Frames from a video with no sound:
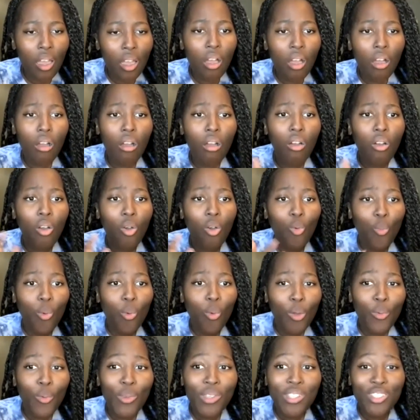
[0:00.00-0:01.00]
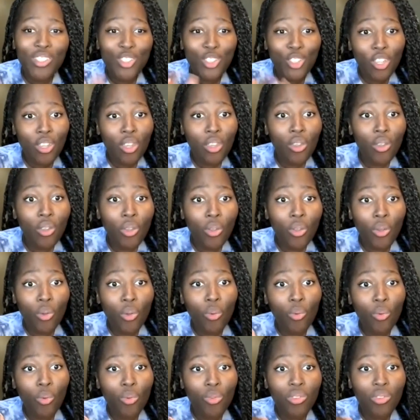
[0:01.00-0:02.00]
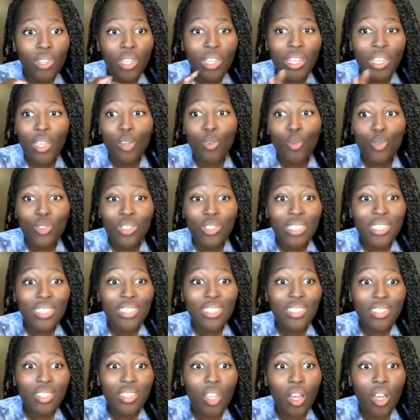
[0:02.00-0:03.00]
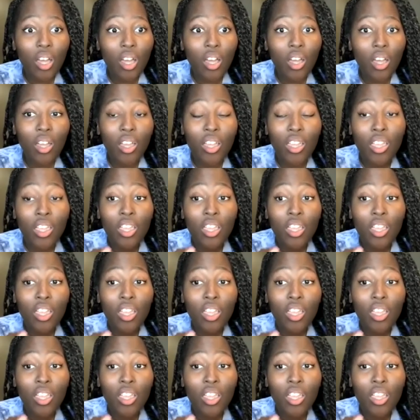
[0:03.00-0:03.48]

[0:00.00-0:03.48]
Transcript: oh, woe is you, the little sister,